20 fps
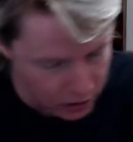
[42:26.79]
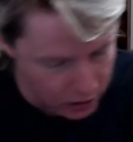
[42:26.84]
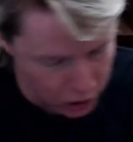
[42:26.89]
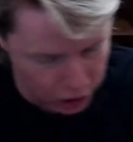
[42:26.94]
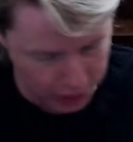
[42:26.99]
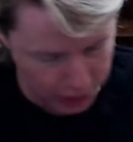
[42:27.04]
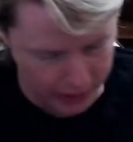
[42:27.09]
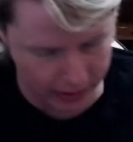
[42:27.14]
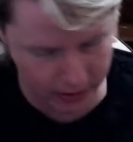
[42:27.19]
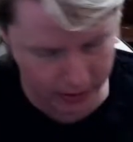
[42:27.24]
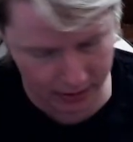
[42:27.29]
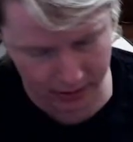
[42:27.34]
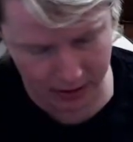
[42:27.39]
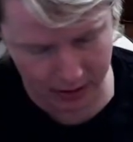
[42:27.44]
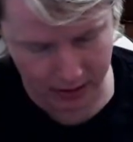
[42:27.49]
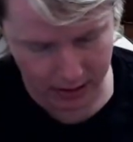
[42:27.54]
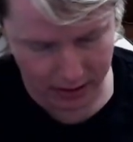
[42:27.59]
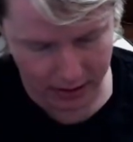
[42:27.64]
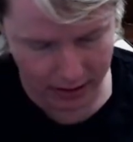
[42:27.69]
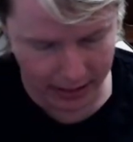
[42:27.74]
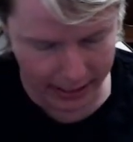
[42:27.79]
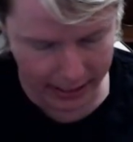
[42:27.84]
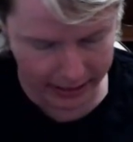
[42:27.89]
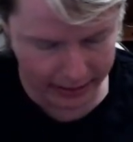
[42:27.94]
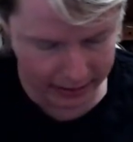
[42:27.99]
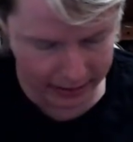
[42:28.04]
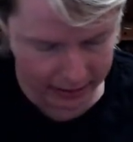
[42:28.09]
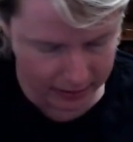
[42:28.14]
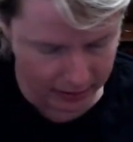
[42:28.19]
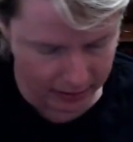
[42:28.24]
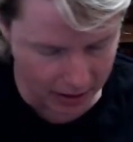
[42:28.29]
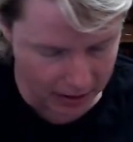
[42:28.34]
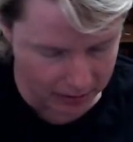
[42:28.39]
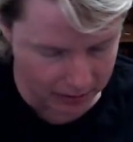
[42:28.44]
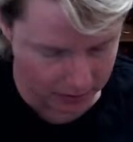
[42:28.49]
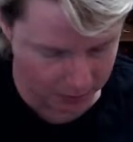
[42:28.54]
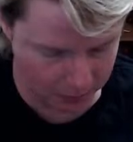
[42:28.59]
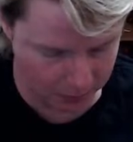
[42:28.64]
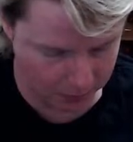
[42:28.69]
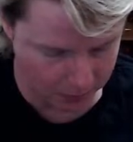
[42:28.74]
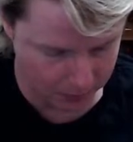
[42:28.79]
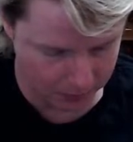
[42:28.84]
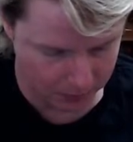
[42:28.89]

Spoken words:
shit. Like, this is awesome.